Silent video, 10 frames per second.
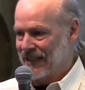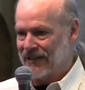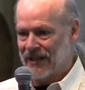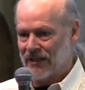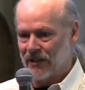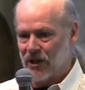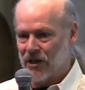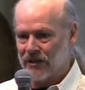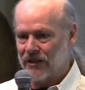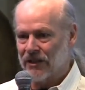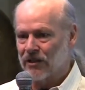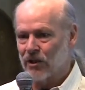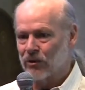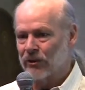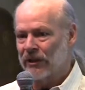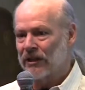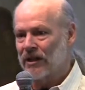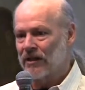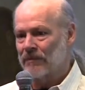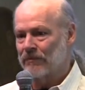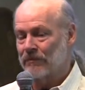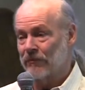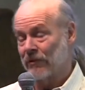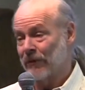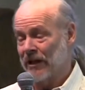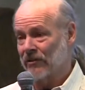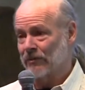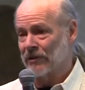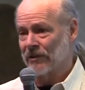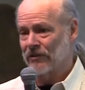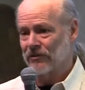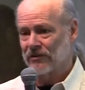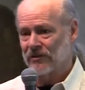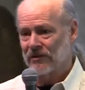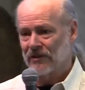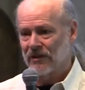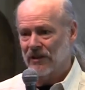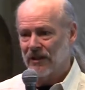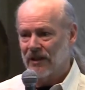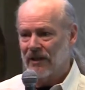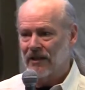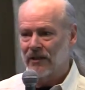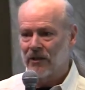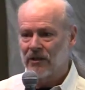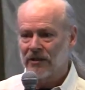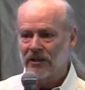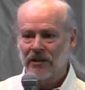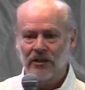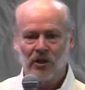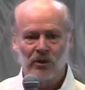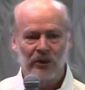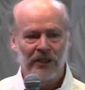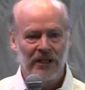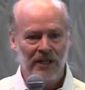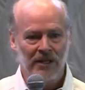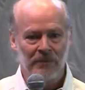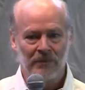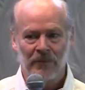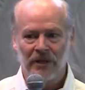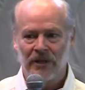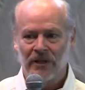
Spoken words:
And that longing can only come, from my experience, that longing can only come